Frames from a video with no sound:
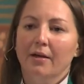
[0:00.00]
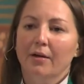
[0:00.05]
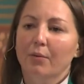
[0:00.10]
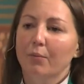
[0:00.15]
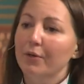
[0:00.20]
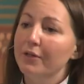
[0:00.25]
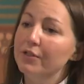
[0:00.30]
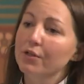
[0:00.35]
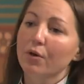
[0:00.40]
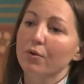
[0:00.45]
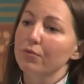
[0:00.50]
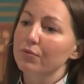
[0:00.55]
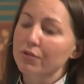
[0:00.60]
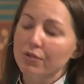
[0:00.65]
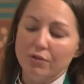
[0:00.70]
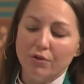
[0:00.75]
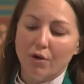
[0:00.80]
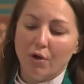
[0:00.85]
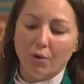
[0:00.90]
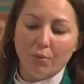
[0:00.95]
we don't
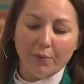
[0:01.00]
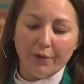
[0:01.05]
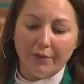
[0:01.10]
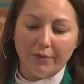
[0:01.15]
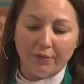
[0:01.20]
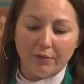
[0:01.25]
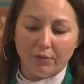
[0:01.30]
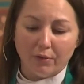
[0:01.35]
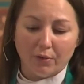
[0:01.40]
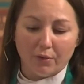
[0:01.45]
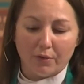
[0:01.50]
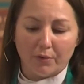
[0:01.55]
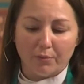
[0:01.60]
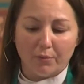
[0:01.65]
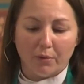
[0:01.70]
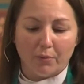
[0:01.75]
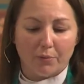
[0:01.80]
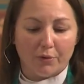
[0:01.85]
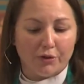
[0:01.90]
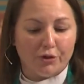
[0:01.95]
know when the Lord
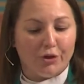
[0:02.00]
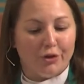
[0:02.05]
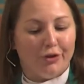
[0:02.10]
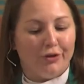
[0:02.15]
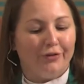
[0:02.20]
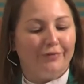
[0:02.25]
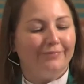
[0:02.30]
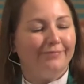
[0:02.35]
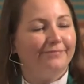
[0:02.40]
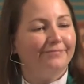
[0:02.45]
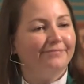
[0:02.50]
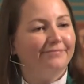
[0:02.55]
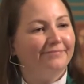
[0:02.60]
will return.